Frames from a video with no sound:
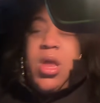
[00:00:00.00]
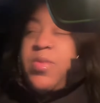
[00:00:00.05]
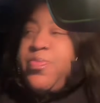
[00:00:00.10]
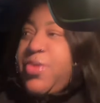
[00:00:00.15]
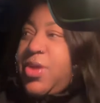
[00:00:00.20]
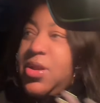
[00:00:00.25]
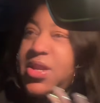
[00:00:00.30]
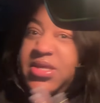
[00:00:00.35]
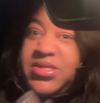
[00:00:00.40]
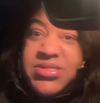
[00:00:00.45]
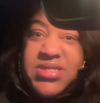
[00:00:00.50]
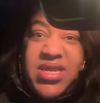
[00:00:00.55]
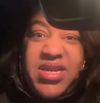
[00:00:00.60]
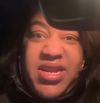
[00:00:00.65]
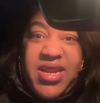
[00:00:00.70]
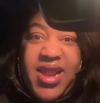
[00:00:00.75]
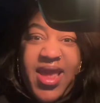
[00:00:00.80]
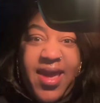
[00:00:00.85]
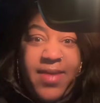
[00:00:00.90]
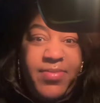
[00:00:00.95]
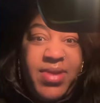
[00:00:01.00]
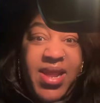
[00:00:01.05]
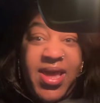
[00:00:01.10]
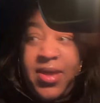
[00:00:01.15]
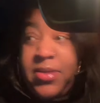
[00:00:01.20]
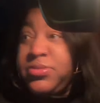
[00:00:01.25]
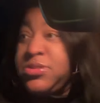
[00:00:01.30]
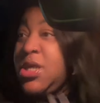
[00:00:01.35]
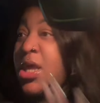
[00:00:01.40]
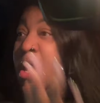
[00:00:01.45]
the police. He need an
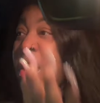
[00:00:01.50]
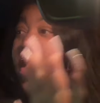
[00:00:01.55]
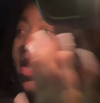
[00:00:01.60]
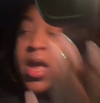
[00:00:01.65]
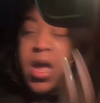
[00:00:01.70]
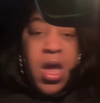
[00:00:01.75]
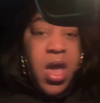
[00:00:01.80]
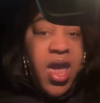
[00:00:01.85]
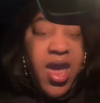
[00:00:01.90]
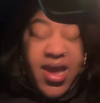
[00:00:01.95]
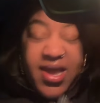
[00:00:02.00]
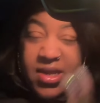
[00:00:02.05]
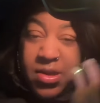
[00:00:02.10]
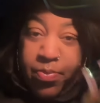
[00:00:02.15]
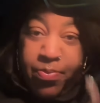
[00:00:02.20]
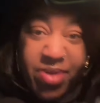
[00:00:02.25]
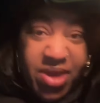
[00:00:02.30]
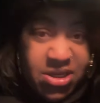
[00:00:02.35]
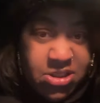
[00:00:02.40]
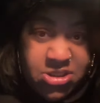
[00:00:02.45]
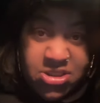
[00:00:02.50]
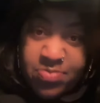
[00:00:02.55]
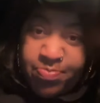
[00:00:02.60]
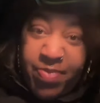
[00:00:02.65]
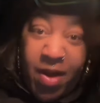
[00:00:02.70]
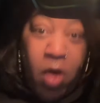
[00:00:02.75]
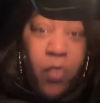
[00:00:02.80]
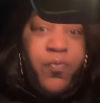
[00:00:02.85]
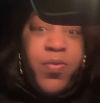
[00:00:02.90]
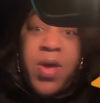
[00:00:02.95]
ambulance. Bitch,
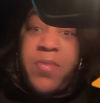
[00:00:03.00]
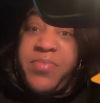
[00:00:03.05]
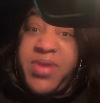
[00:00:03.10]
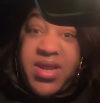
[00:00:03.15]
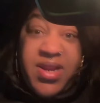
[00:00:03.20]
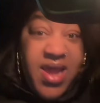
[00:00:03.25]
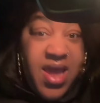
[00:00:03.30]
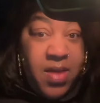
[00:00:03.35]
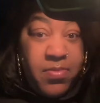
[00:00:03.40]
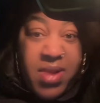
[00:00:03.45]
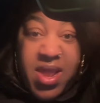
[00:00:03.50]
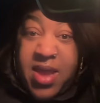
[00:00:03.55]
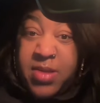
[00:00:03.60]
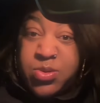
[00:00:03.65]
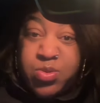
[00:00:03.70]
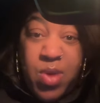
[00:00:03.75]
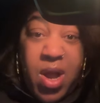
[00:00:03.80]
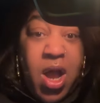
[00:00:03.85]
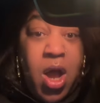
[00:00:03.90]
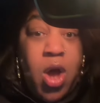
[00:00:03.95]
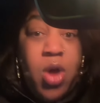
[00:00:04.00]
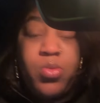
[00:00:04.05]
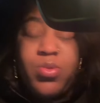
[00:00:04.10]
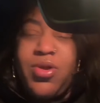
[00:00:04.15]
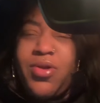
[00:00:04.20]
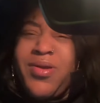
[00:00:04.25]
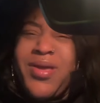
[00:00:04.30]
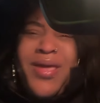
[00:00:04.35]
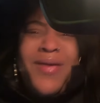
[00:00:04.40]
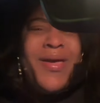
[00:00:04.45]
both of them need an ambulance. My
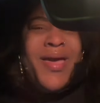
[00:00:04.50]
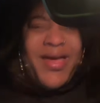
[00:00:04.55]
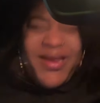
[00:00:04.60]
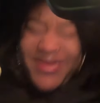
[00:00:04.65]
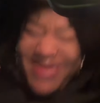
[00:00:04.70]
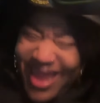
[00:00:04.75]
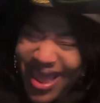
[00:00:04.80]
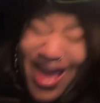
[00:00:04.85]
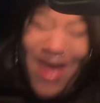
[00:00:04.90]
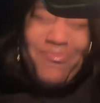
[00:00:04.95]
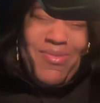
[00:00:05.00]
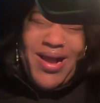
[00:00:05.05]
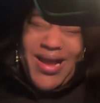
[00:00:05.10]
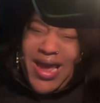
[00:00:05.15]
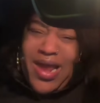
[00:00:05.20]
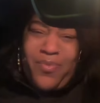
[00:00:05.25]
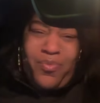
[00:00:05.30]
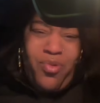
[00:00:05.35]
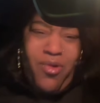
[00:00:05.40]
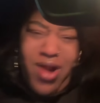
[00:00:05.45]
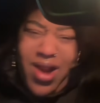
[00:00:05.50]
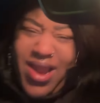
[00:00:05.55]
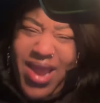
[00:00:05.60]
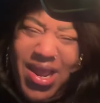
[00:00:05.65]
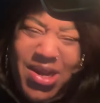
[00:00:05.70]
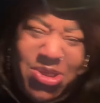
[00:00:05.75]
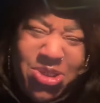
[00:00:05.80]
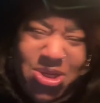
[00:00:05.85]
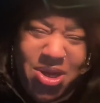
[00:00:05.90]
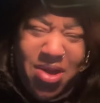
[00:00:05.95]
homegirl, damn, I got a part
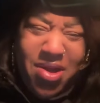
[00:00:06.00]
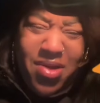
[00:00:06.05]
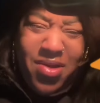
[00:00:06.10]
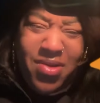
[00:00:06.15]
8, y'all.